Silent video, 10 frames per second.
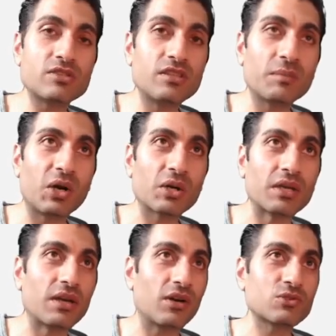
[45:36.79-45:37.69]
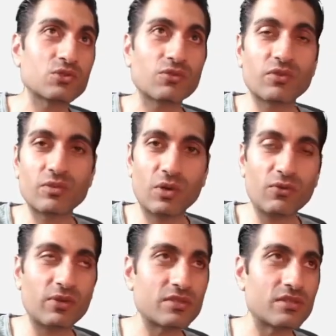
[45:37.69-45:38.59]
in the market, our sovereign
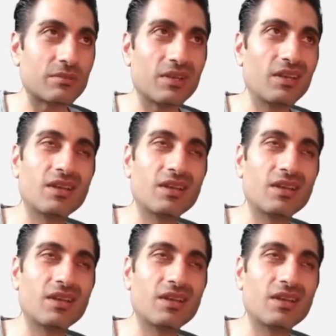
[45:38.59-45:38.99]
wealth funds in them.